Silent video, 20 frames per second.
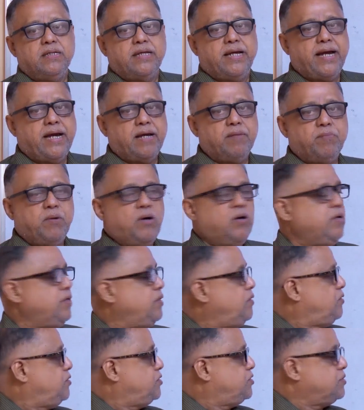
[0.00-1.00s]
The air
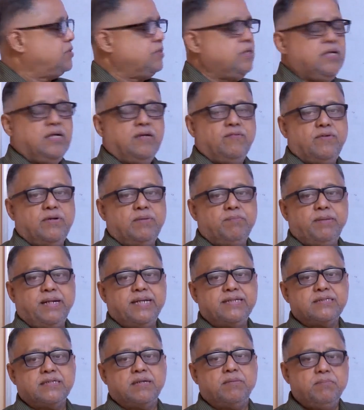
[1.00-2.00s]
molecules will
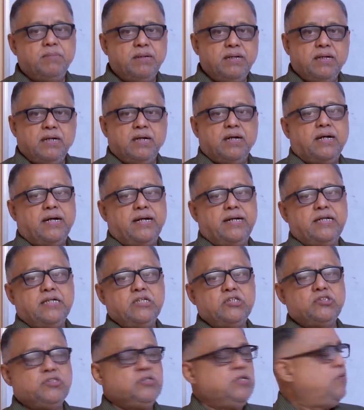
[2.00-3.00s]
make some
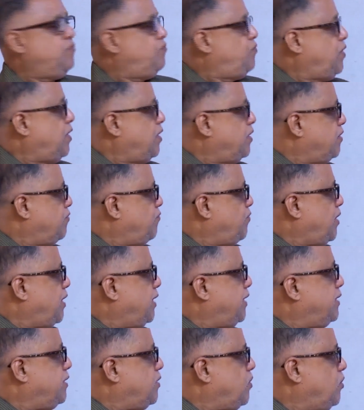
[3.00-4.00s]
hurdles for the
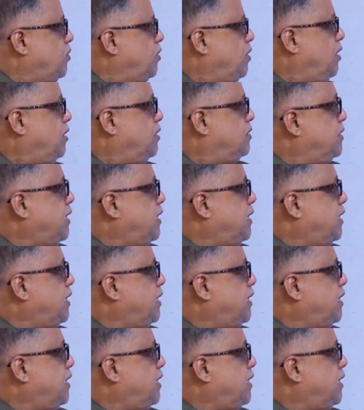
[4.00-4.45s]
falling down.